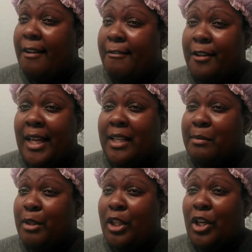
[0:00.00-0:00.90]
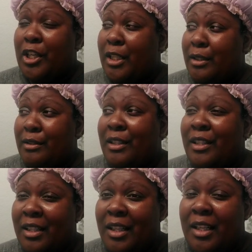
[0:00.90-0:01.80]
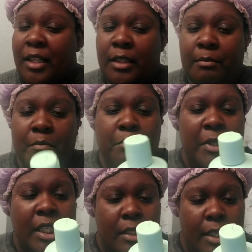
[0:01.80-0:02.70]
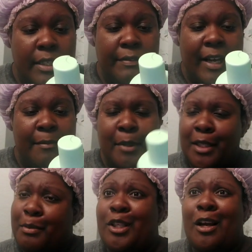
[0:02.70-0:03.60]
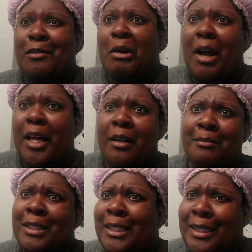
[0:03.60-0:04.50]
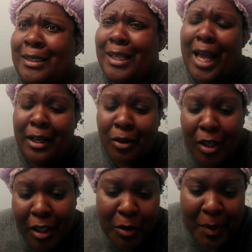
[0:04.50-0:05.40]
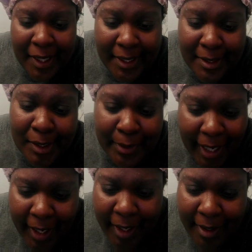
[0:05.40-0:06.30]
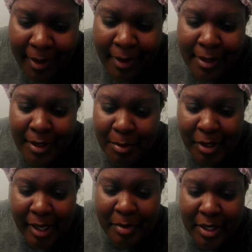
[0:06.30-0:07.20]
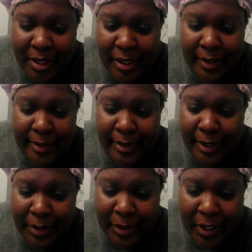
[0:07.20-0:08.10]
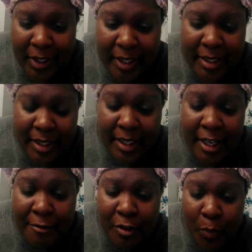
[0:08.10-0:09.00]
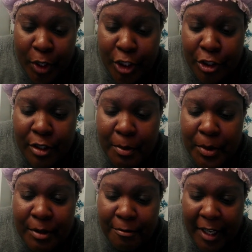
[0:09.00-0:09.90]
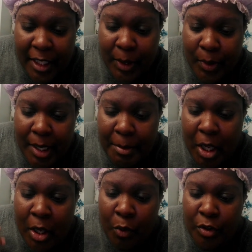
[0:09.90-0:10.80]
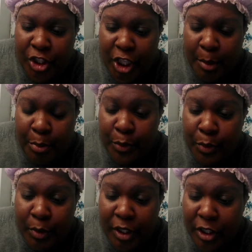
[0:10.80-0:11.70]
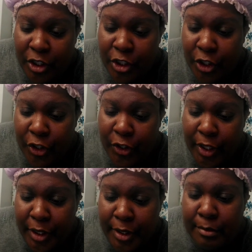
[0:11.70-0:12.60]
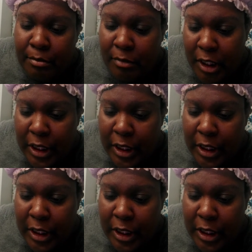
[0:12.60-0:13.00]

I feel like it's been longer. But it says 5 minutes, but y'all know I don't always do that. Sometimes it sit a little longer, and then afterwards you're supposed to follow up with shampoo, conditioner, and